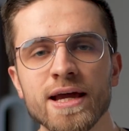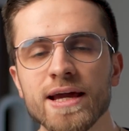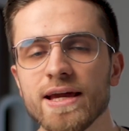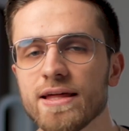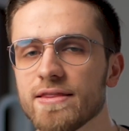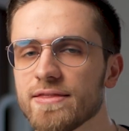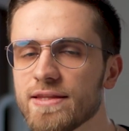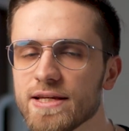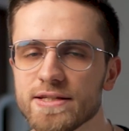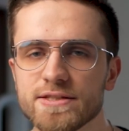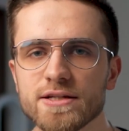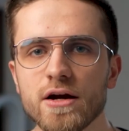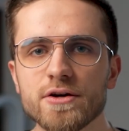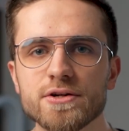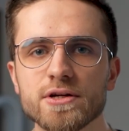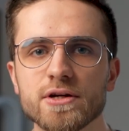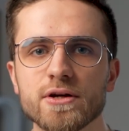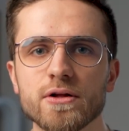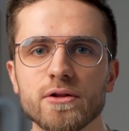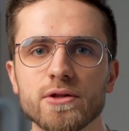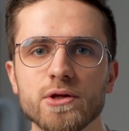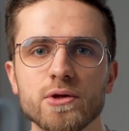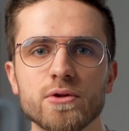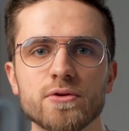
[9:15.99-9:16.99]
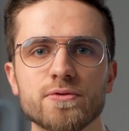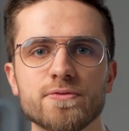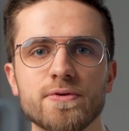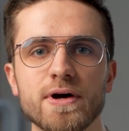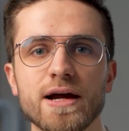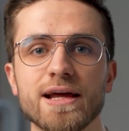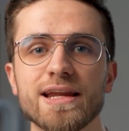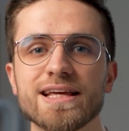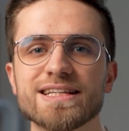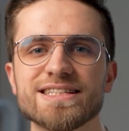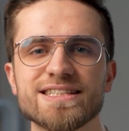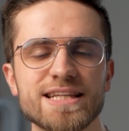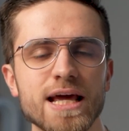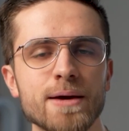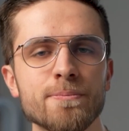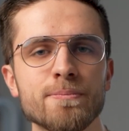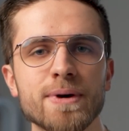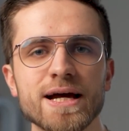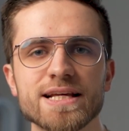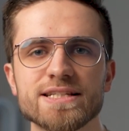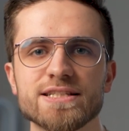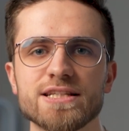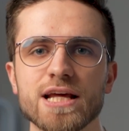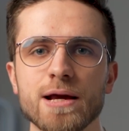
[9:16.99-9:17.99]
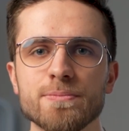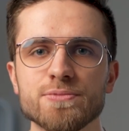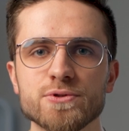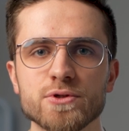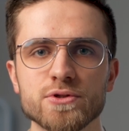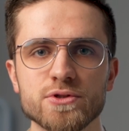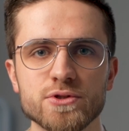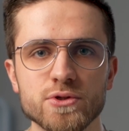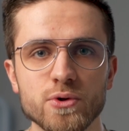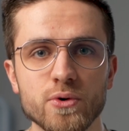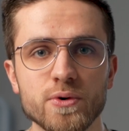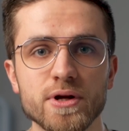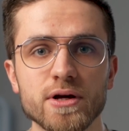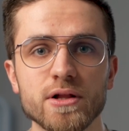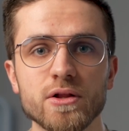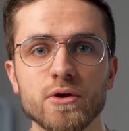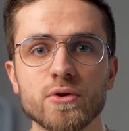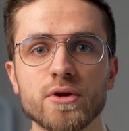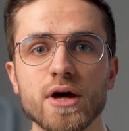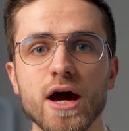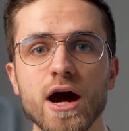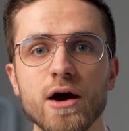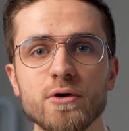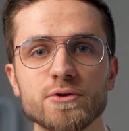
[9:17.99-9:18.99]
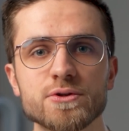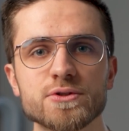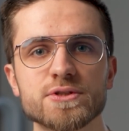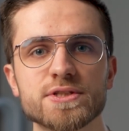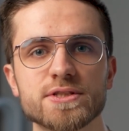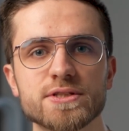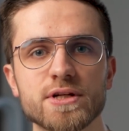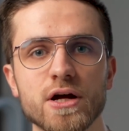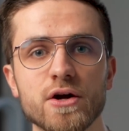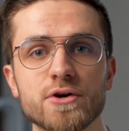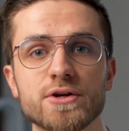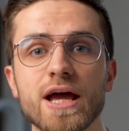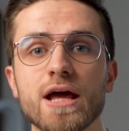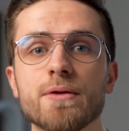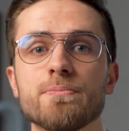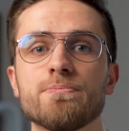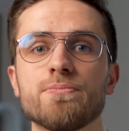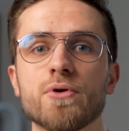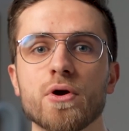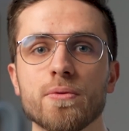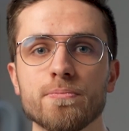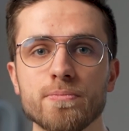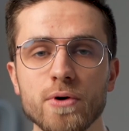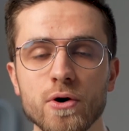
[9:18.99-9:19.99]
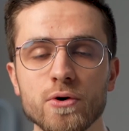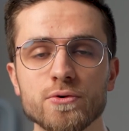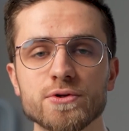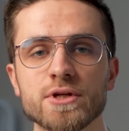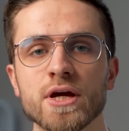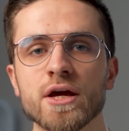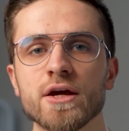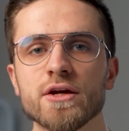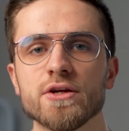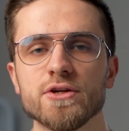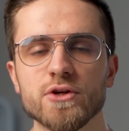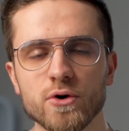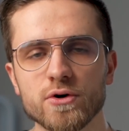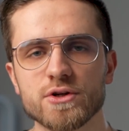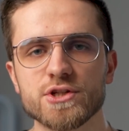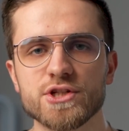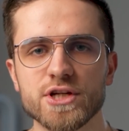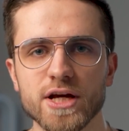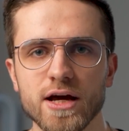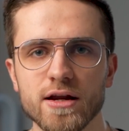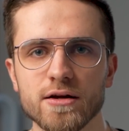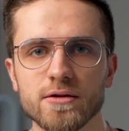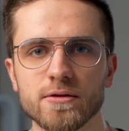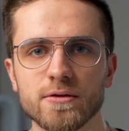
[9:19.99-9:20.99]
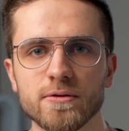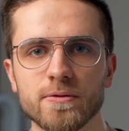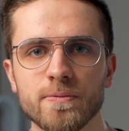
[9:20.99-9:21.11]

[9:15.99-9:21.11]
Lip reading: In this article, you'll find a step-by-step tutorial on how to start and promote your channel.